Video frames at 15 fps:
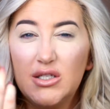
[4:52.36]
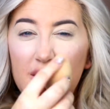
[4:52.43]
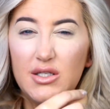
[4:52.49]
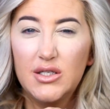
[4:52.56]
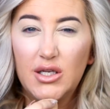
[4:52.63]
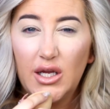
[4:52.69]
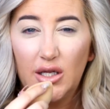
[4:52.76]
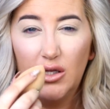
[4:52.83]

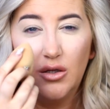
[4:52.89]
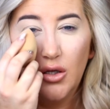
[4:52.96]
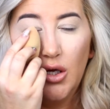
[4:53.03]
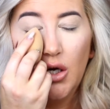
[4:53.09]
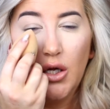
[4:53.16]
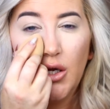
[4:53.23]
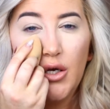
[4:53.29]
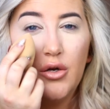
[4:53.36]
skin
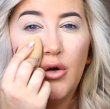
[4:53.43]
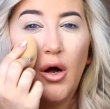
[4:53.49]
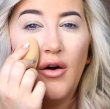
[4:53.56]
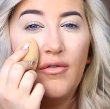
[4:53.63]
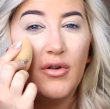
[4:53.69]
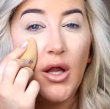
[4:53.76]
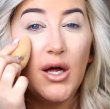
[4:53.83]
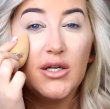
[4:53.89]
look and you don't
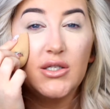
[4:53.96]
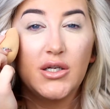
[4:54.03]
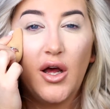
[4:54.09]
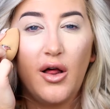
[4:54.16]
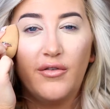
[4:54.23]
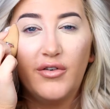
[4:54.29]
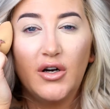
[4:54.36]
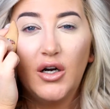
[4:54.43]
have a lot to
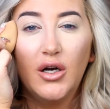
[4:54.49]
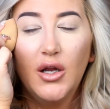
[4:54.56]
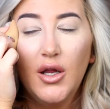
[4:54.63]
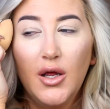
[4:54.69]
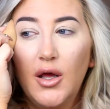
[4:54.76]
cover,